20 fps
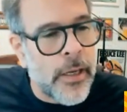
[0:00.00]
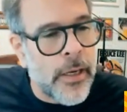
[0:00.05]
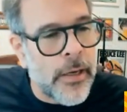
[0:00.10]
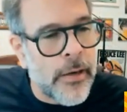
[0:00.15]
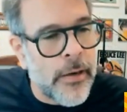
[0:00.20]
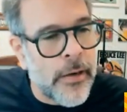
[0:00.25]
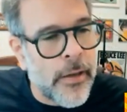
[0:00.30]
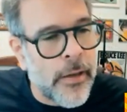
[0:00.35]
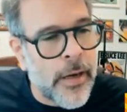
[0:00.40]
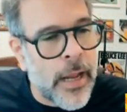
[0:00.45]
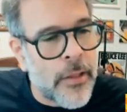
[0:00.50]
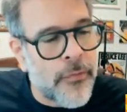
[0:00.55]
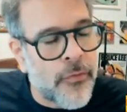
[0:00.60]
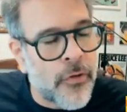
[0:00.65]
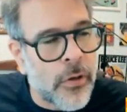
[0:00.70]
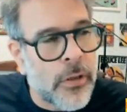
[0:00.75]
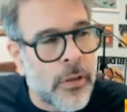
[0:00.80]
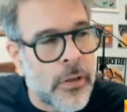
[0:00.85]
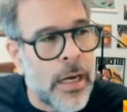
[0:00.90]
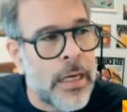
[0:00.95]
in
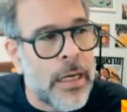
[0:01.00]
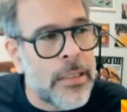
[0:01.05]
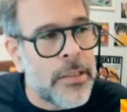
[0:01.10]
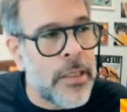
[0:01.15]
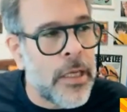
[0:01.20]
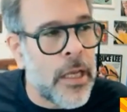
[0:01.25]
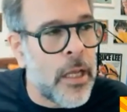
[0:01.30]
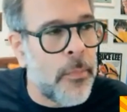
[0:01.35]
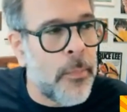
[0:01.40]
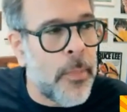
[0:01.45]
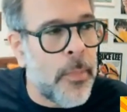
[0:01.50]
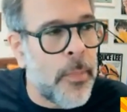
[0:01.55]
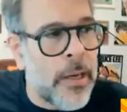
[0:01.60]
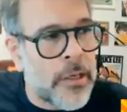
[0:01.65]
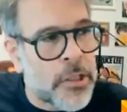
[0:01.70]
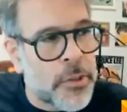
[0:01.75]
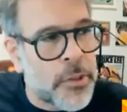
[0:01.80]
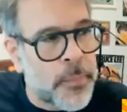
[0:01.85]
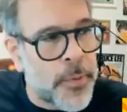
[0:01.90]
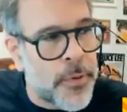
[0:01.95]
advertising and my
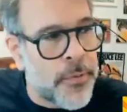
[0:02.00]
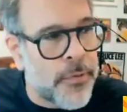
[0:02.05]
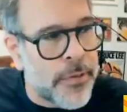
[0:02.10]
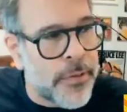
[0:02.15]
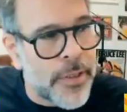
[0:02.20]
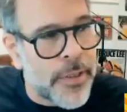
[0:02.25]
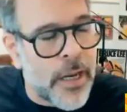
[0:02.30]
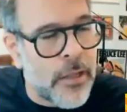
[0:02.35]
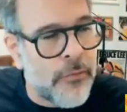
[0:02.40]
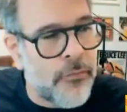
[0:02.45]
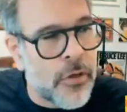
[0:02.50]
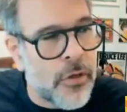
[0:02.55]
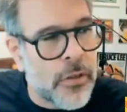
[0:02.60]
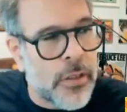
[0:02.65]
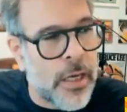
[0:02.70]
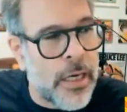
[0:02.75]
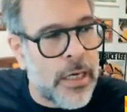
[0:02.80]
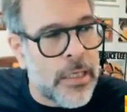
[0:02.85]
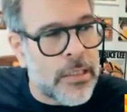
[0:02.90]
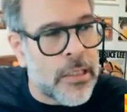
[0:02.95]
experience in
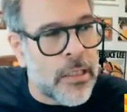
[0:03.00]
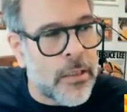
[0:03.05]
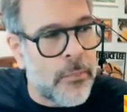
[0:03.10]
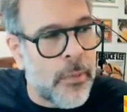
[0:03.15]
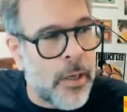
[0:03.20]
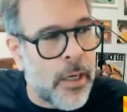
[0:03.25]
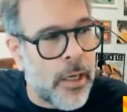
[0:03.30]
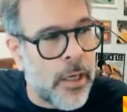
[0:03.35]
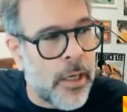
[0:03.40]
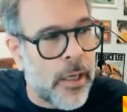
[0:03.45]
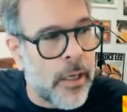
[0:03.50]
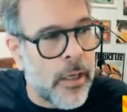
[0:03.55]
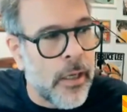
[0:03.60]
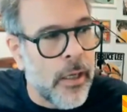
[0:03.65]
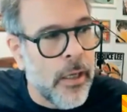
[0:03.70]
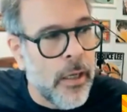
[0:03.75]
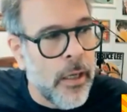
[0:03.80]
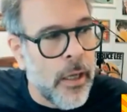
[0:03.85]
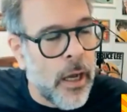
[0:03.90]
advertising, my